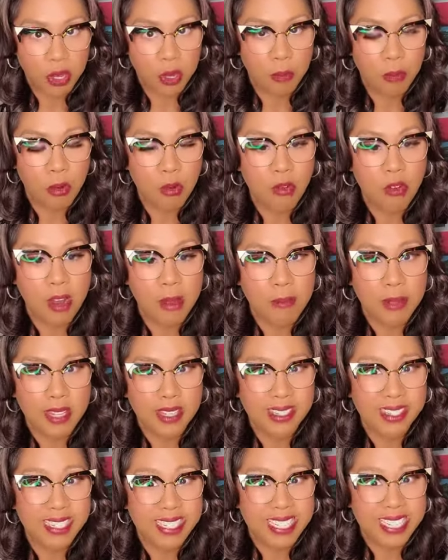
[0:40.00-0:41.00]
long your
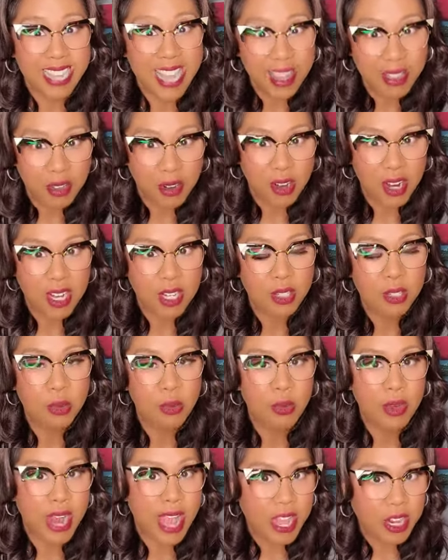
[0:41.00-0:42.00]
program is together. And
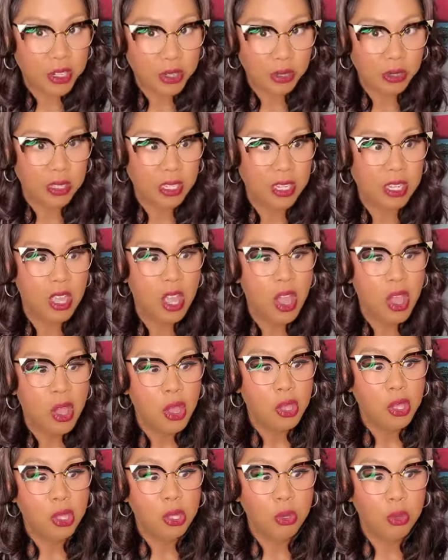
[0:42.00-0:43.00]
so naturally
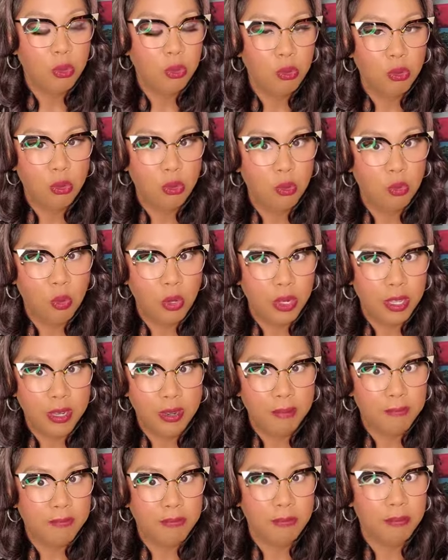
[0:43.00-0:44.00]
you
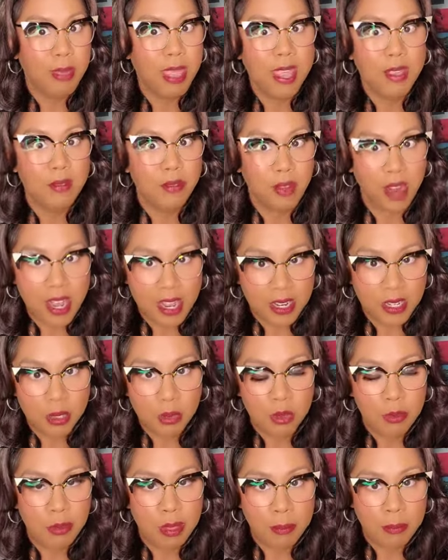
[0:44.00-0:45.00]
would make
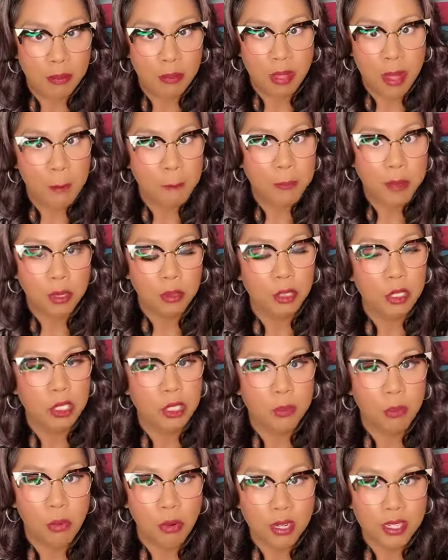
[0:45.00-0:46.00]
friends with people and build
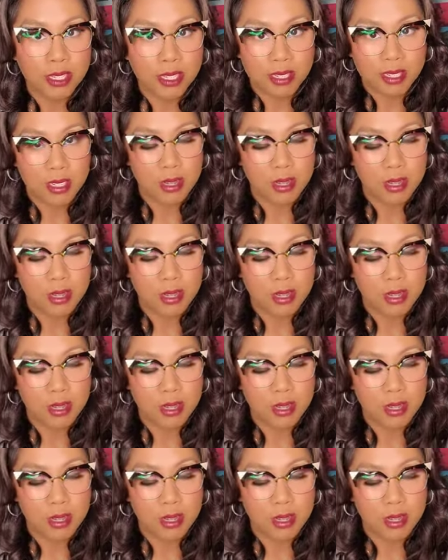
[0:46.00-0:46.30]
a support